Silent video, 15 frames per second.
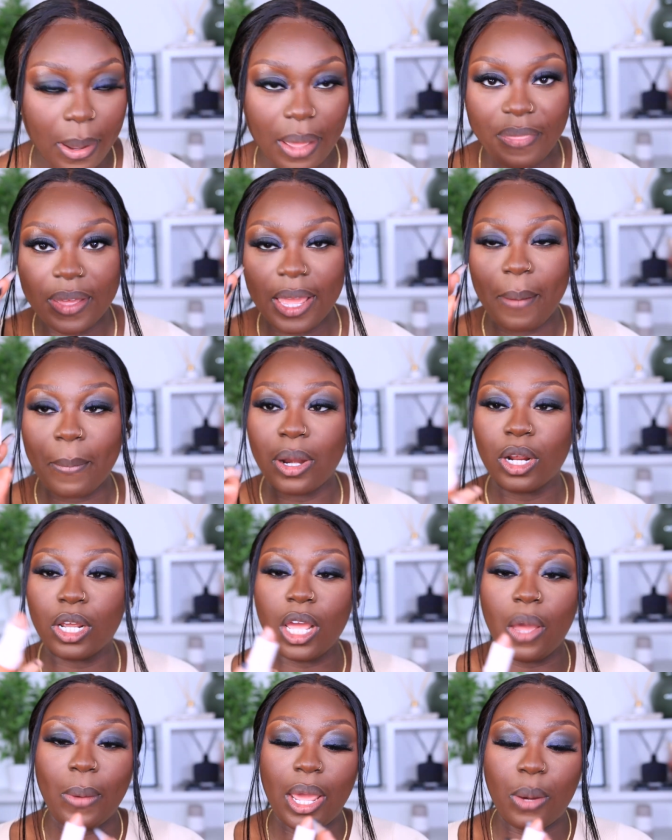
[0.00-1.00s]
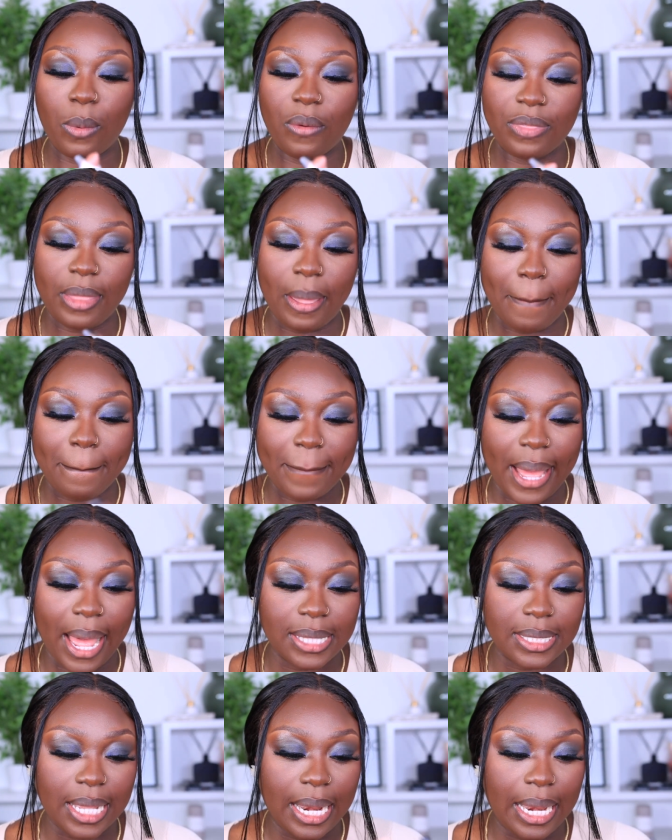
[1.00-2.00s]
But I think I'm going to go in with their
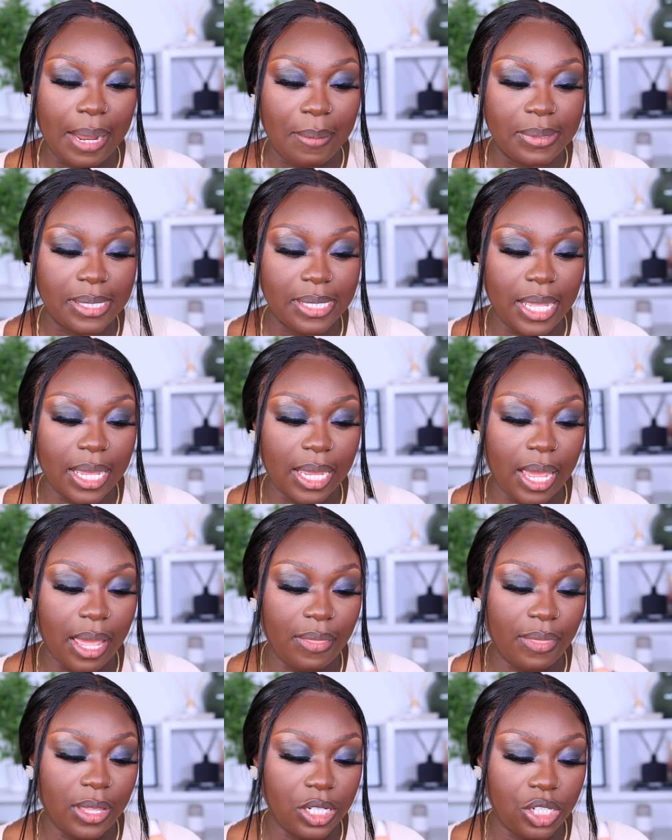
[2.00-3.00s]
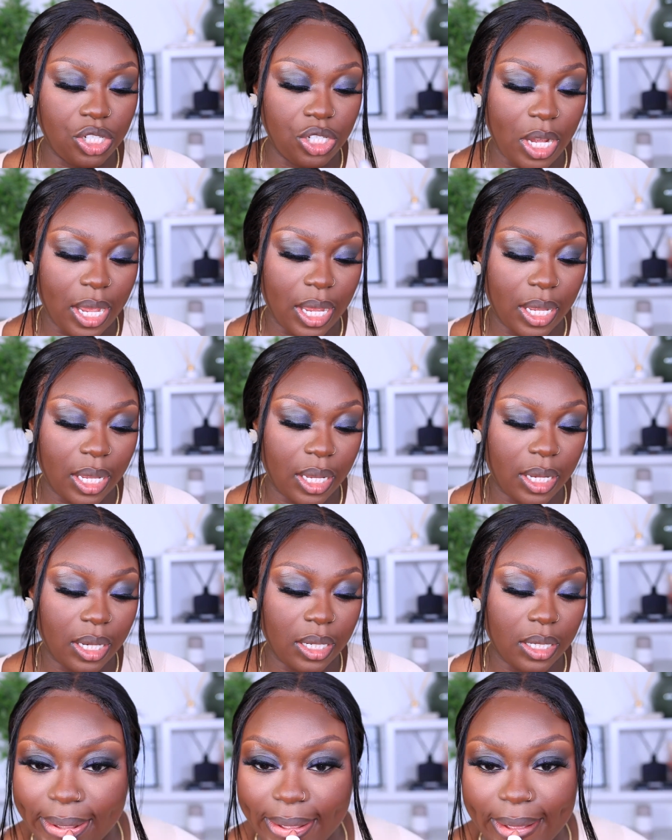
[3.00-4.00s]
matte lipstick in the
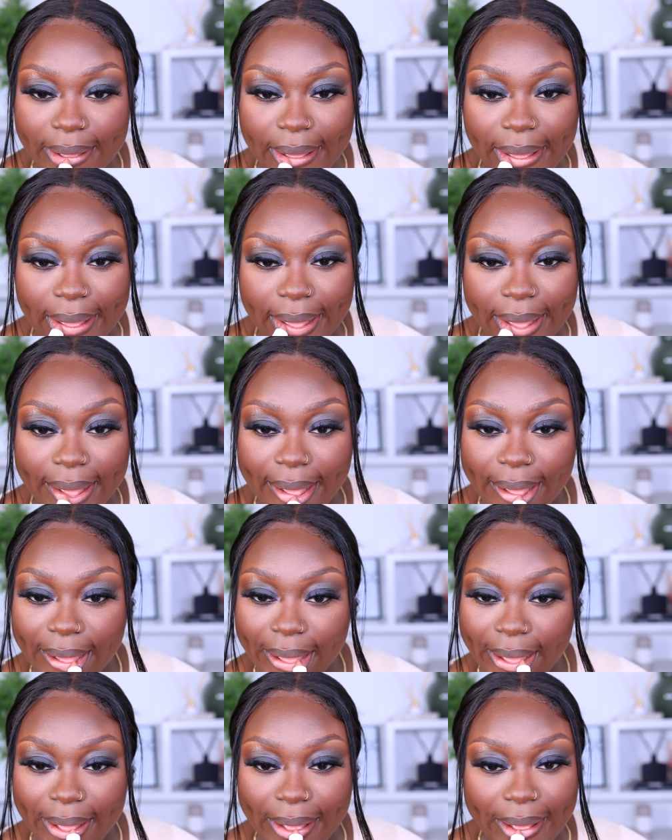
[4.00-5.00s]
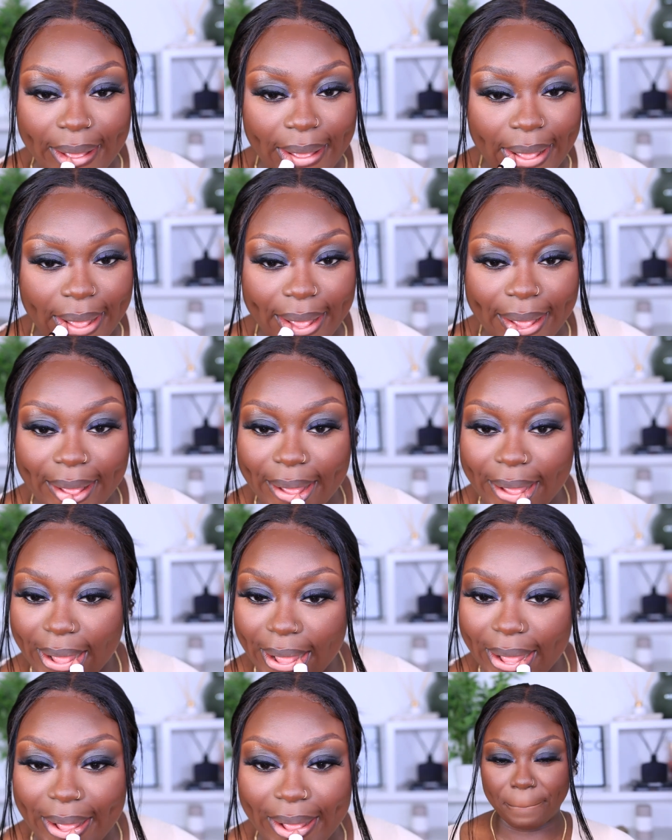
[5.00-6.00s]
shade Blushing Nude. Let's
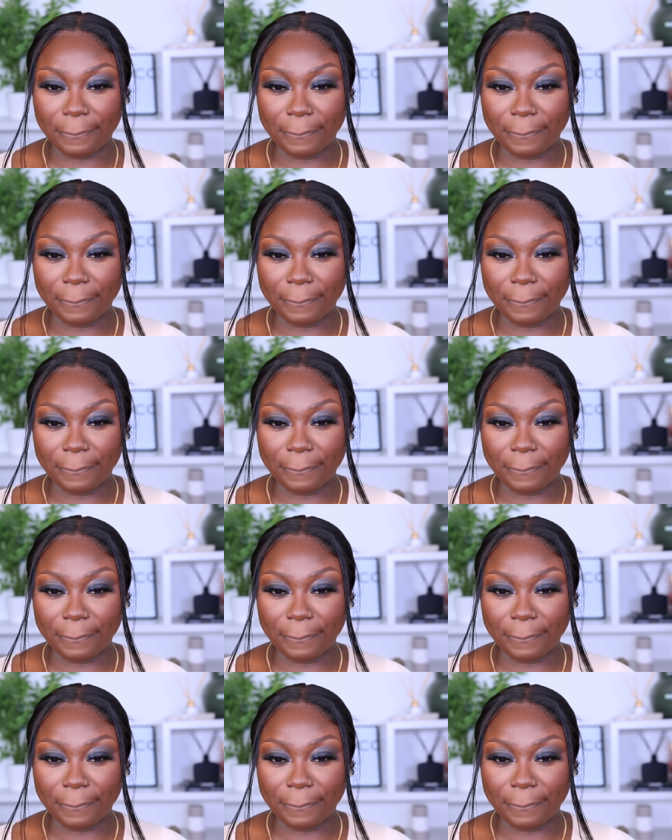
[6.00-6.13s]
see.